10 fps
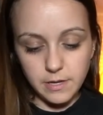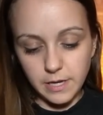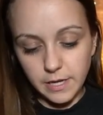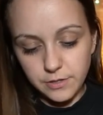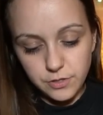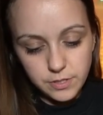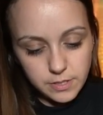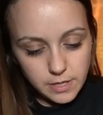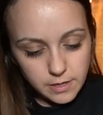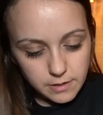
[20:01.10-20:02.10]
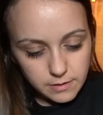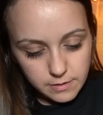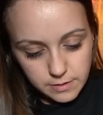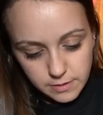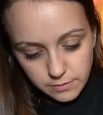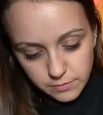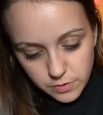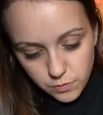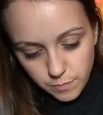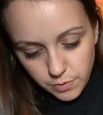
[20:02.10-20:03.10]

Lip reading: I can just cut this little strip